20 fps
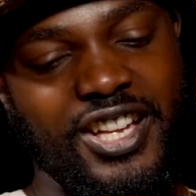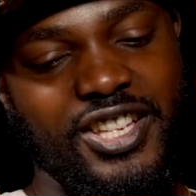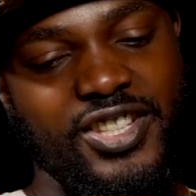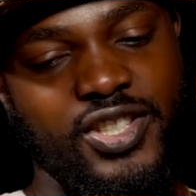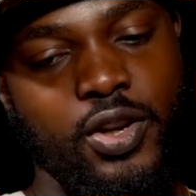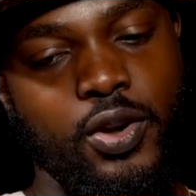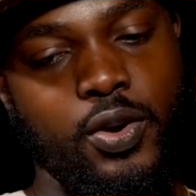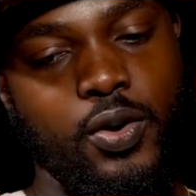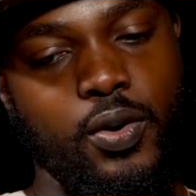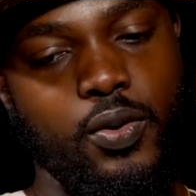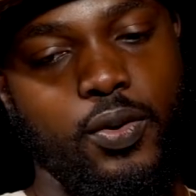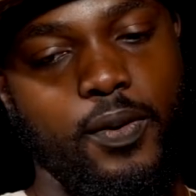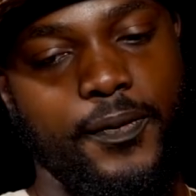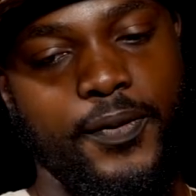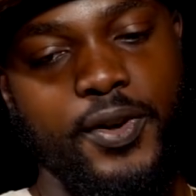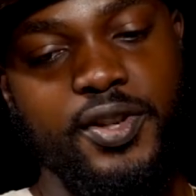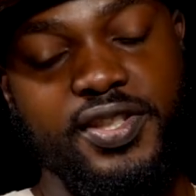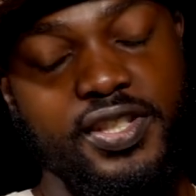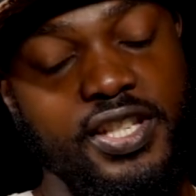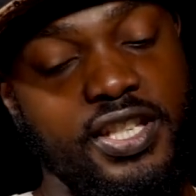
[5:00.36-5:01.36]
so
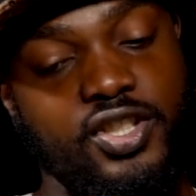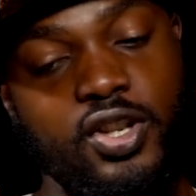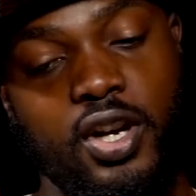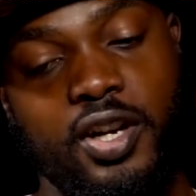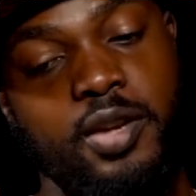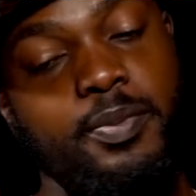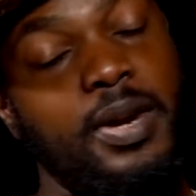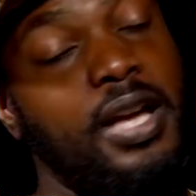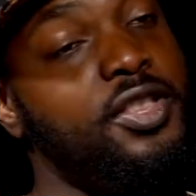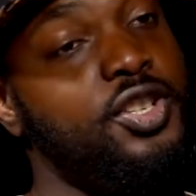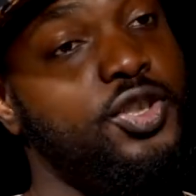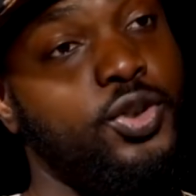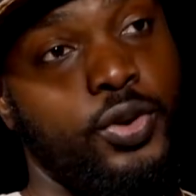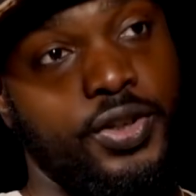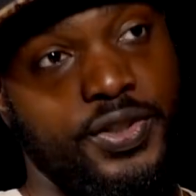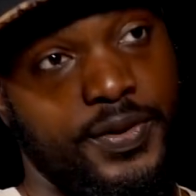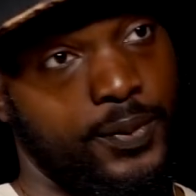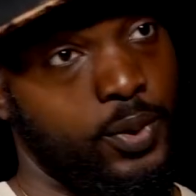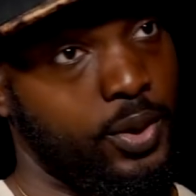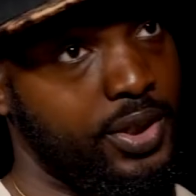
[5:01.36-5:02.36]
firstly, talking about the
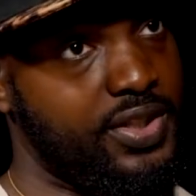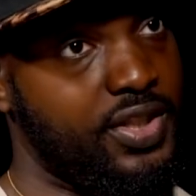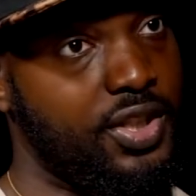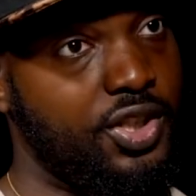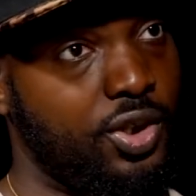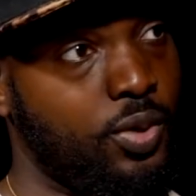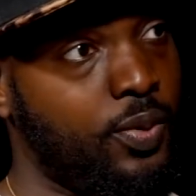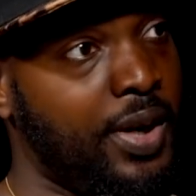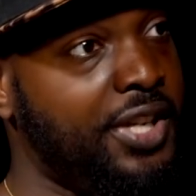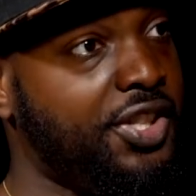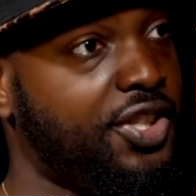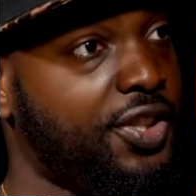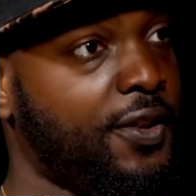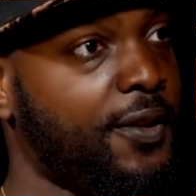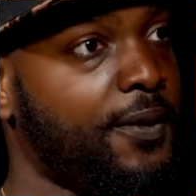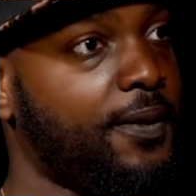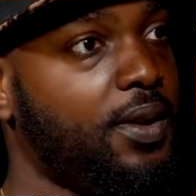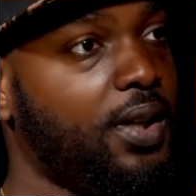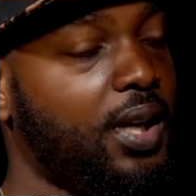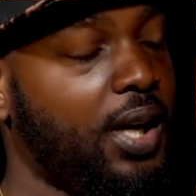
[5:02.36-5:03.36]
George Floyd
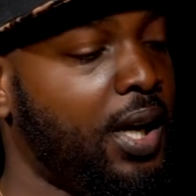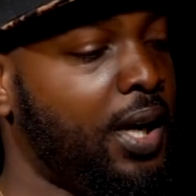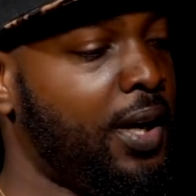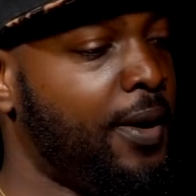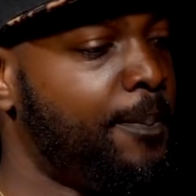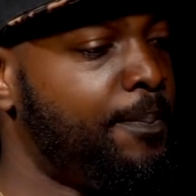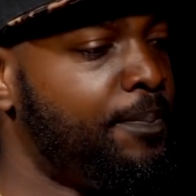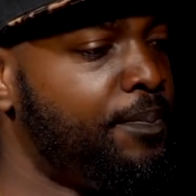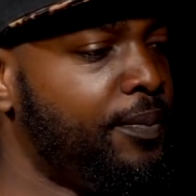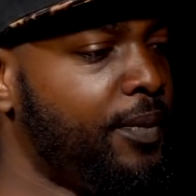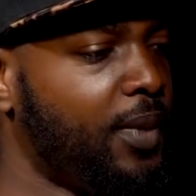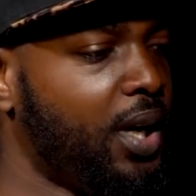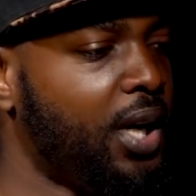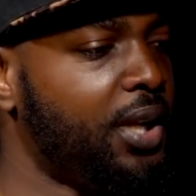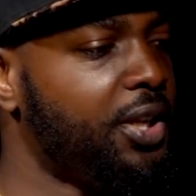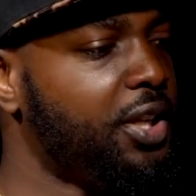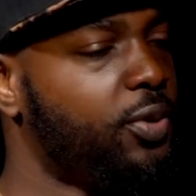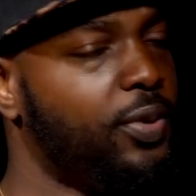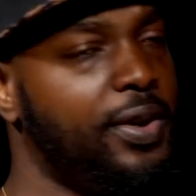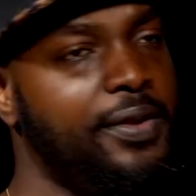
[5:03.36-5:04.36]
situation, um,
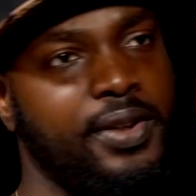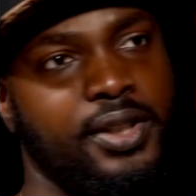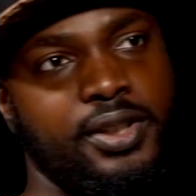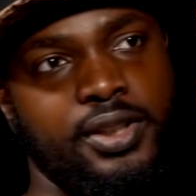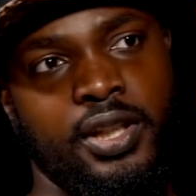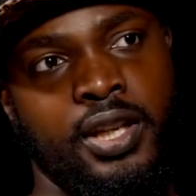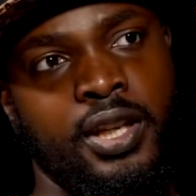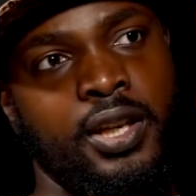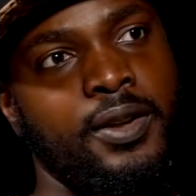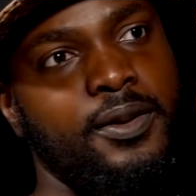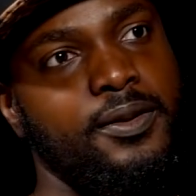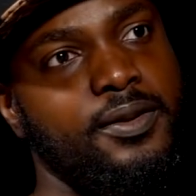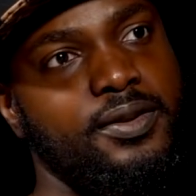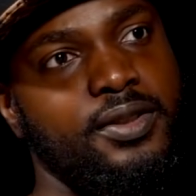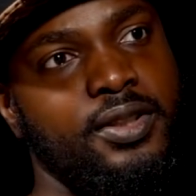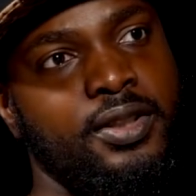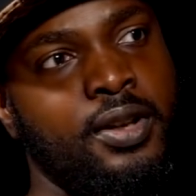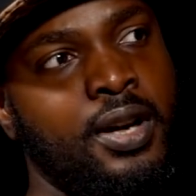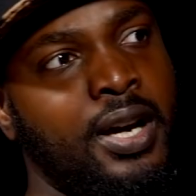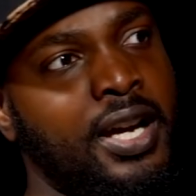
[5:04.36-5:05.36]
unequivocally,
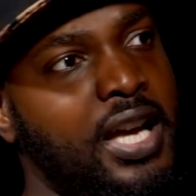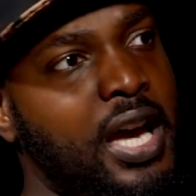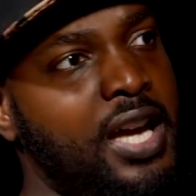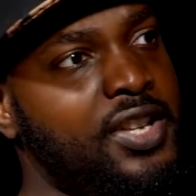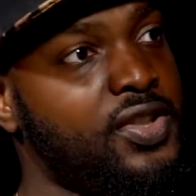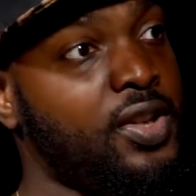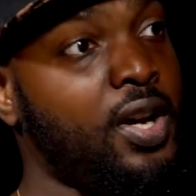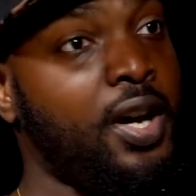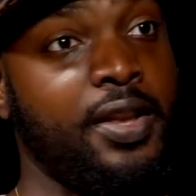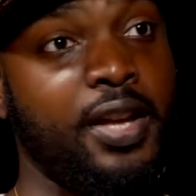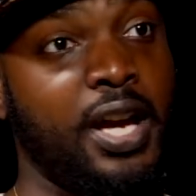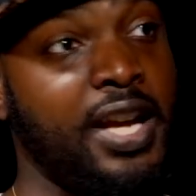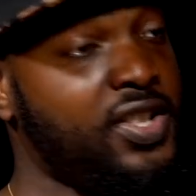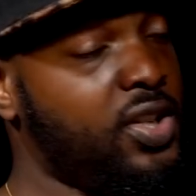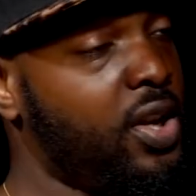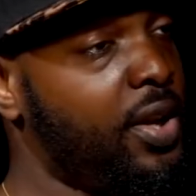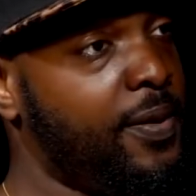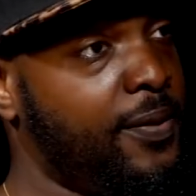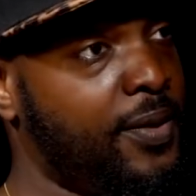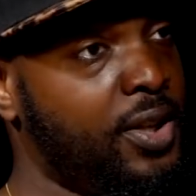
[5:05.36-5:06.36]
you know, I, I, saw I
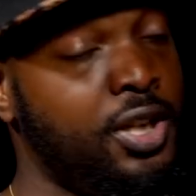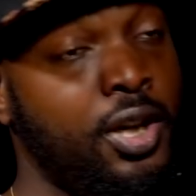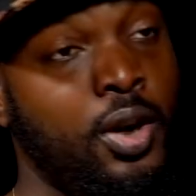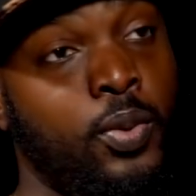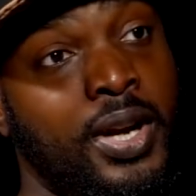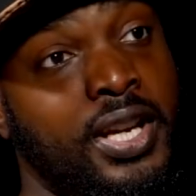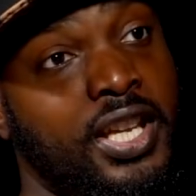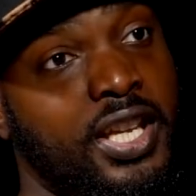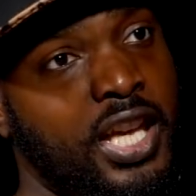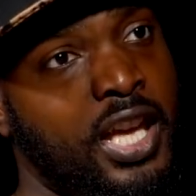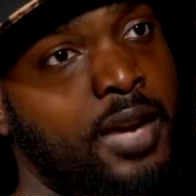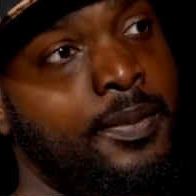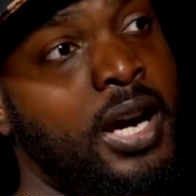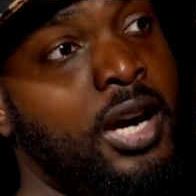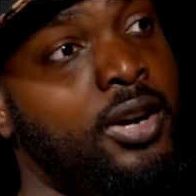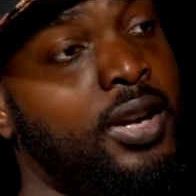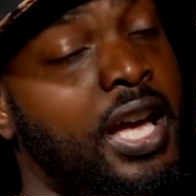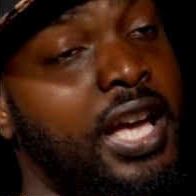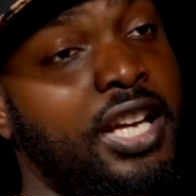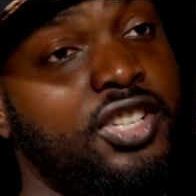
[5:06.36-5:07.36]
saw the video when it came
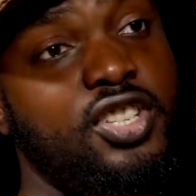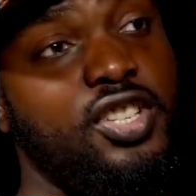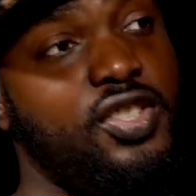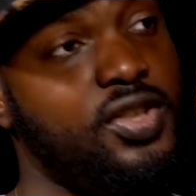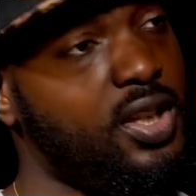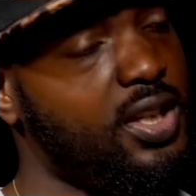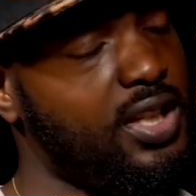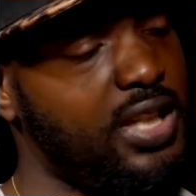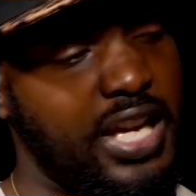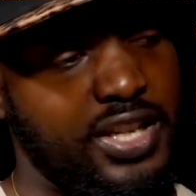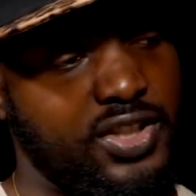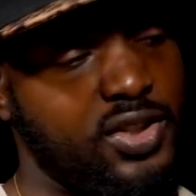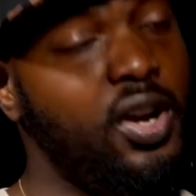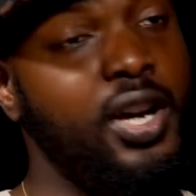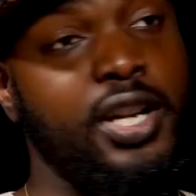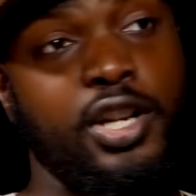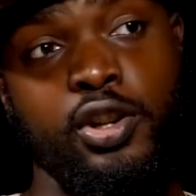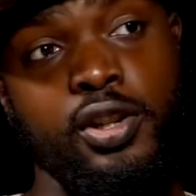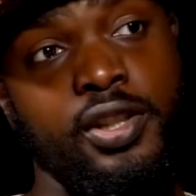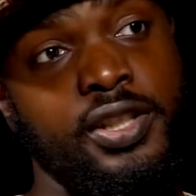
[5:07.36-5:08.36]
out. I actually saw I
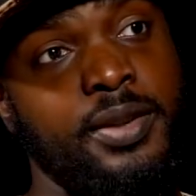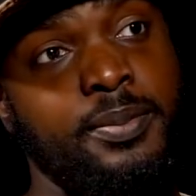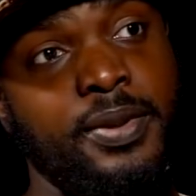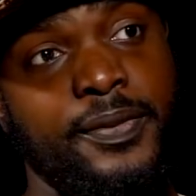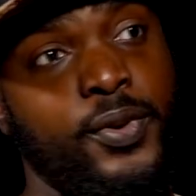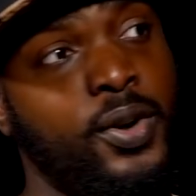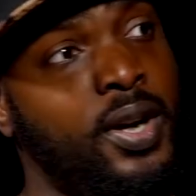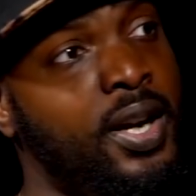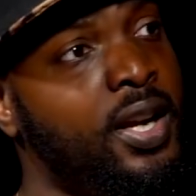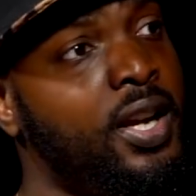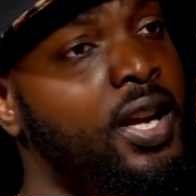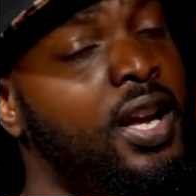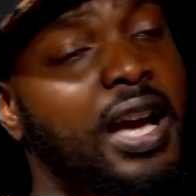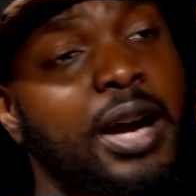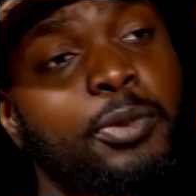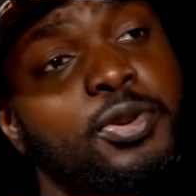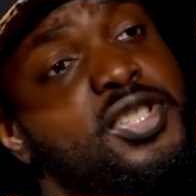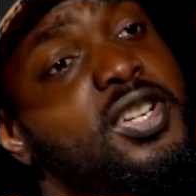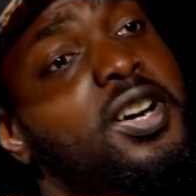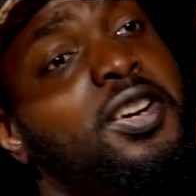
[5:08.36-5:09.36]
saw it early before I,
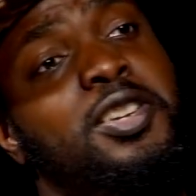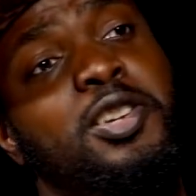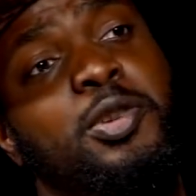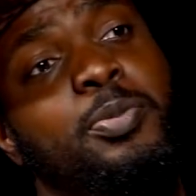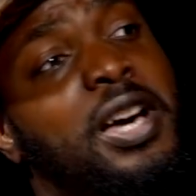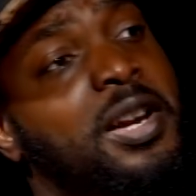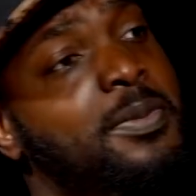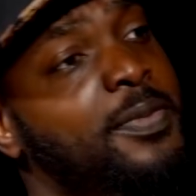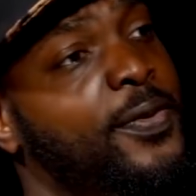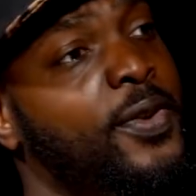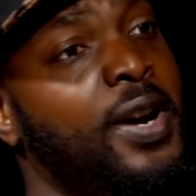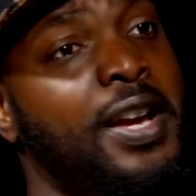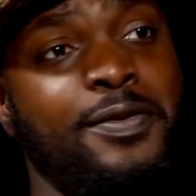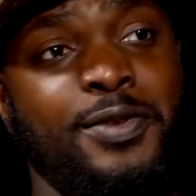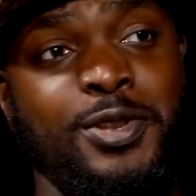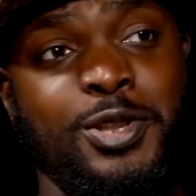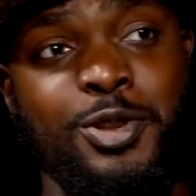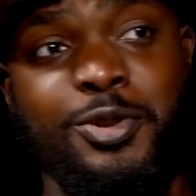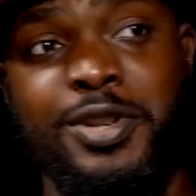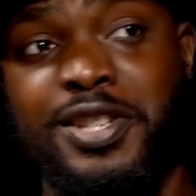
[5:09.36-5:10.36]
I was talking about it before I
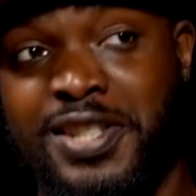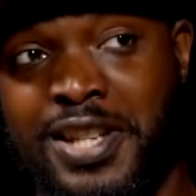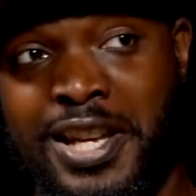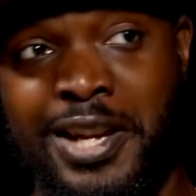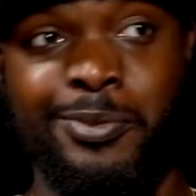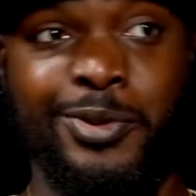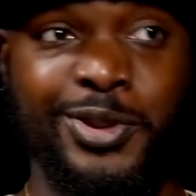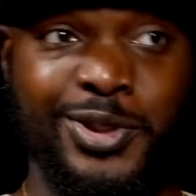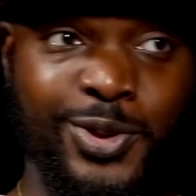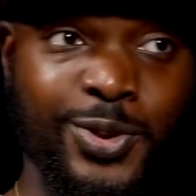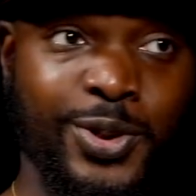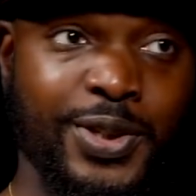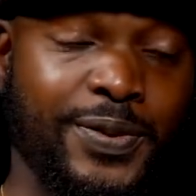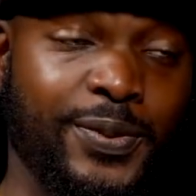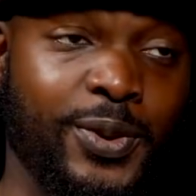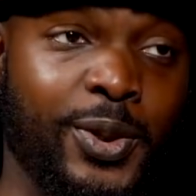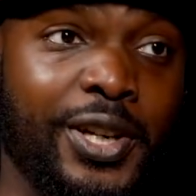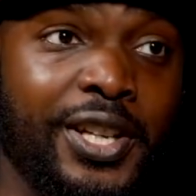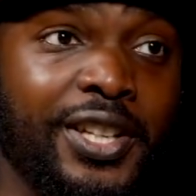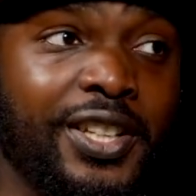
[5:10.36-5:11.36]
even knew his name was George
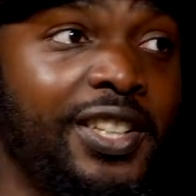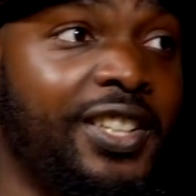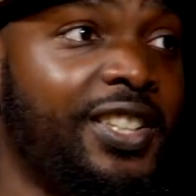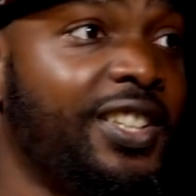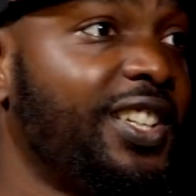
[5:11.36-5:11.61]
Floyd.